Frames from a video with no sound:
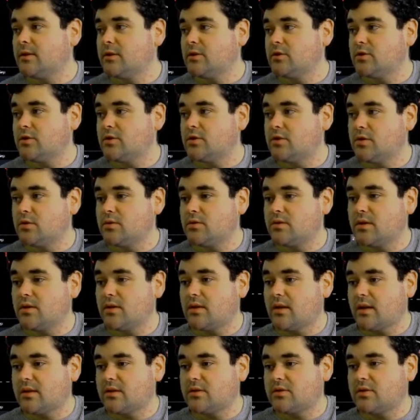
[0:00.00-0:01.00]
Just using
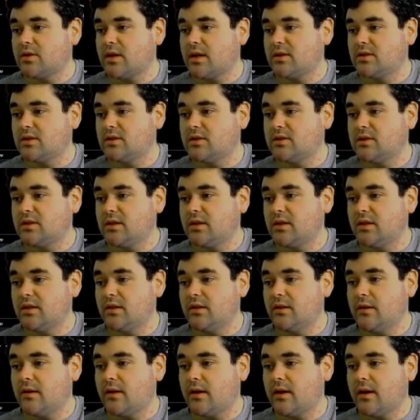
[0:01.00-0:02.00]
that
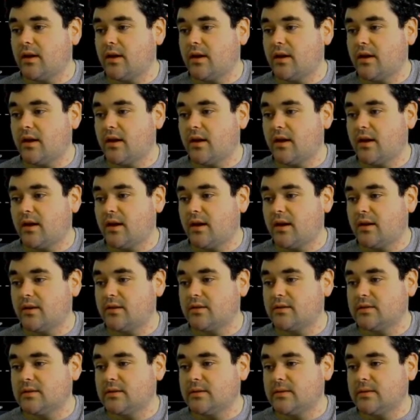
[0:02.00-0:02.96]
strategy. And